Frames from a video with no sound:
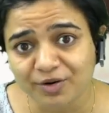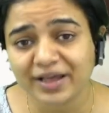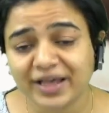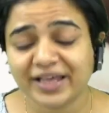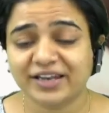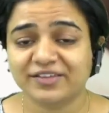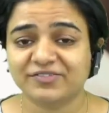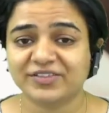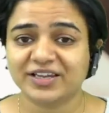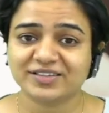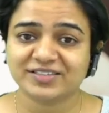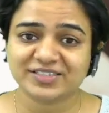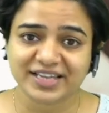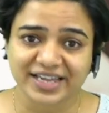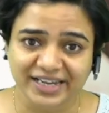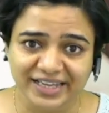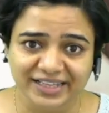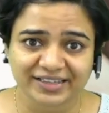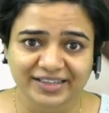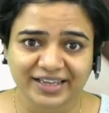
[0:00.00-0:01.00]
And if there is
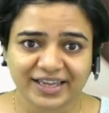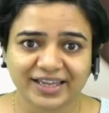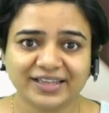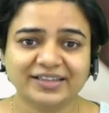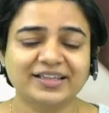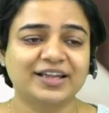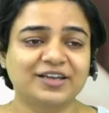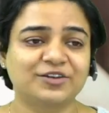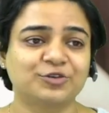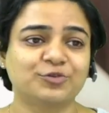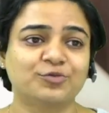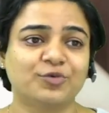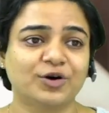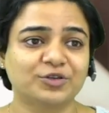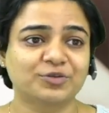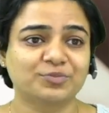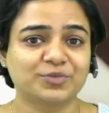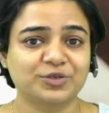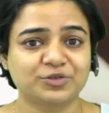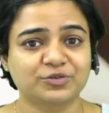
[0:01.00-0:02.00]
anything that you
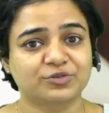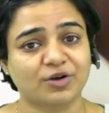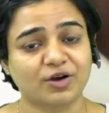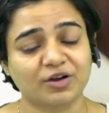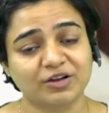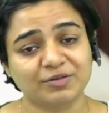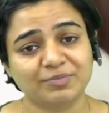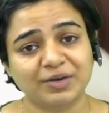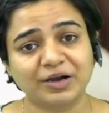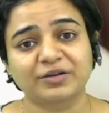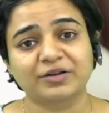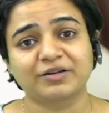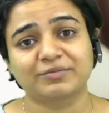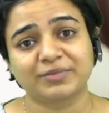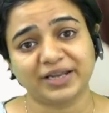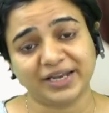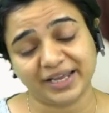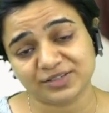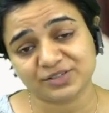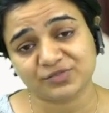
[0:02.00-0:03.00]
want me to talk about in
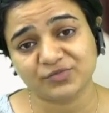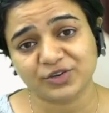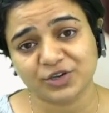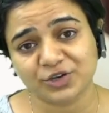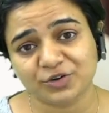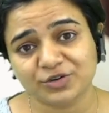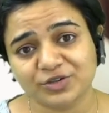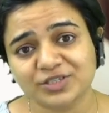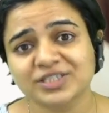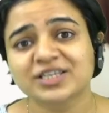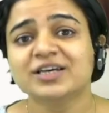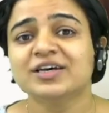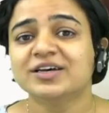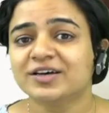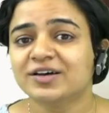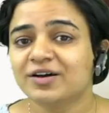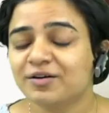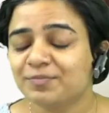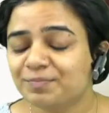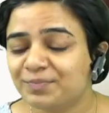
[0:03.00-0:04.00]
my next videos,
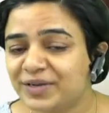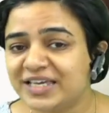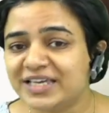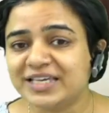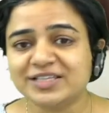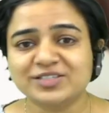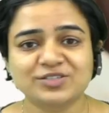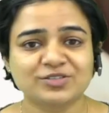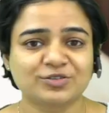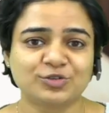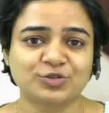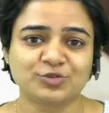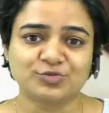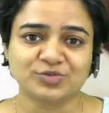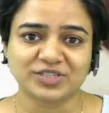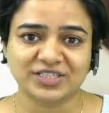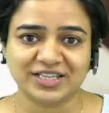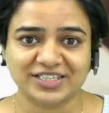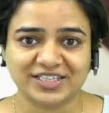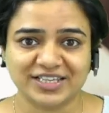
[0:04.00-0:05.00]
please do
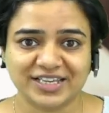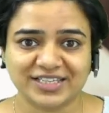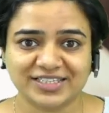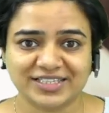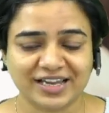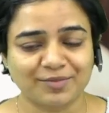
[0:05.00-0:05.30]
suggest.